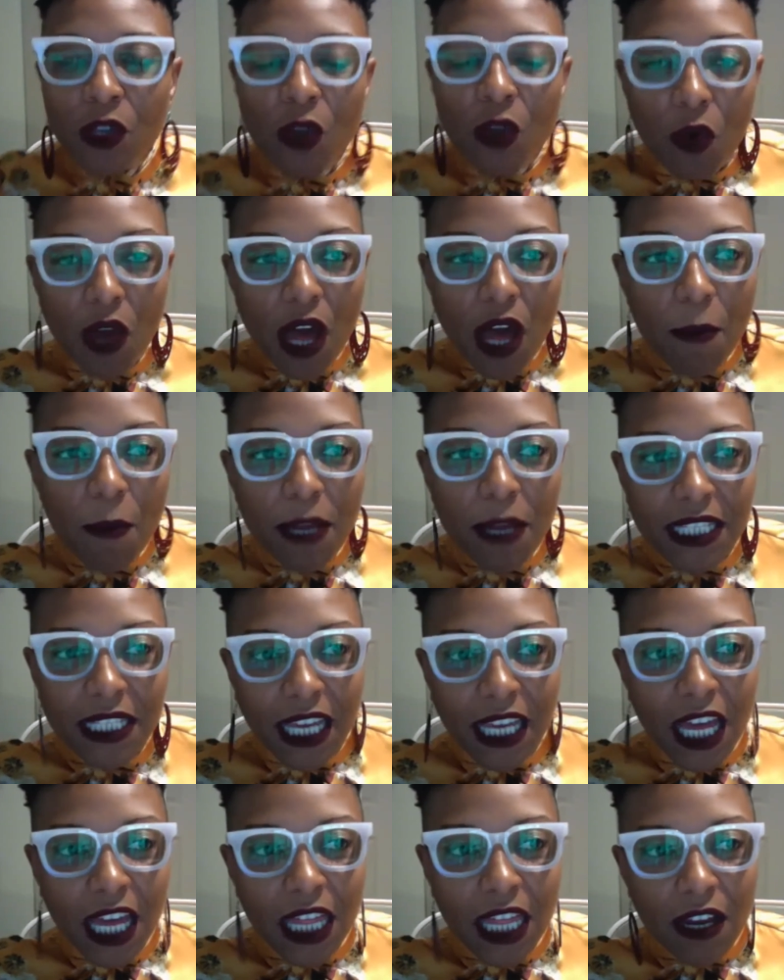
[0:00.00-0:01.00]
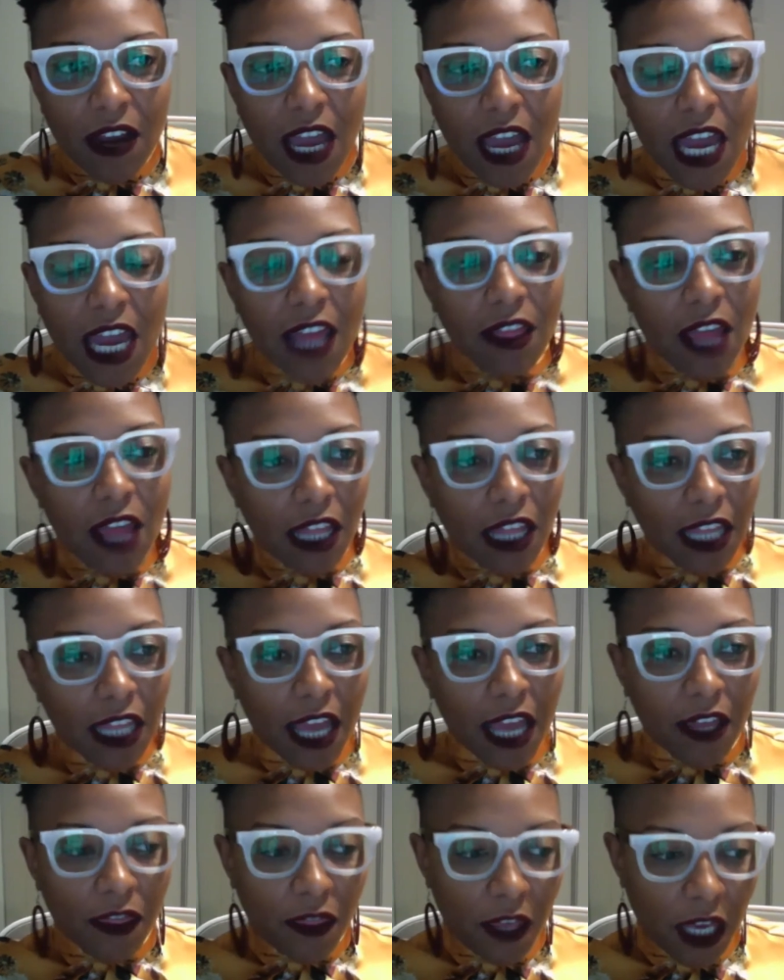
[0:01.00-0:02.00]
coming together. And I
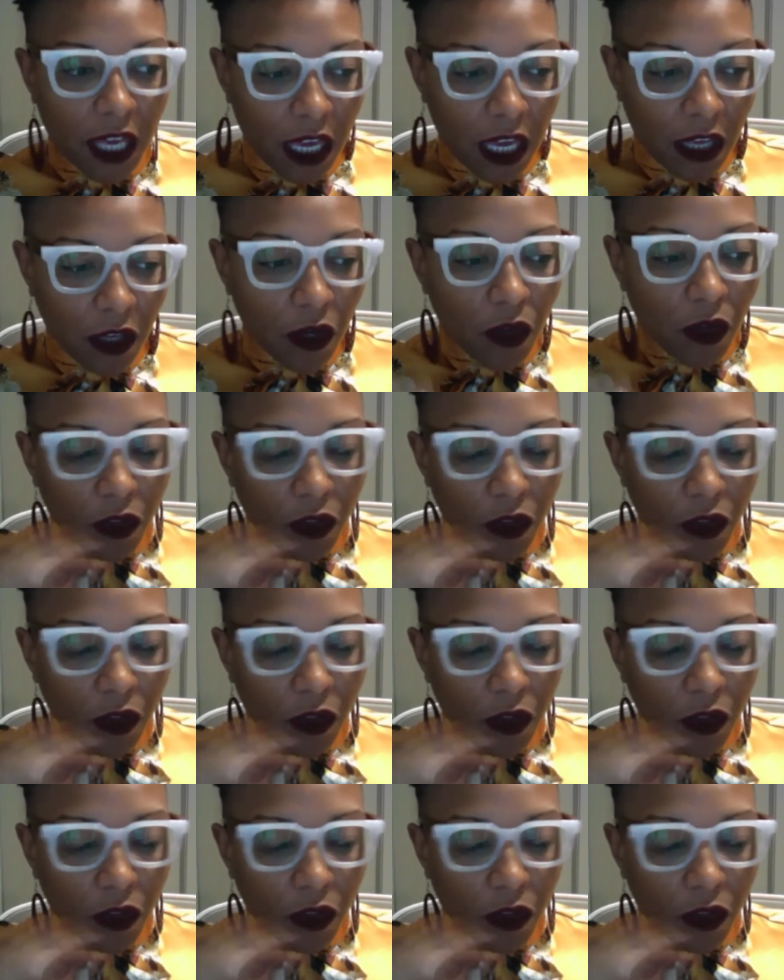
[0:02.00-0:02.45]
like the,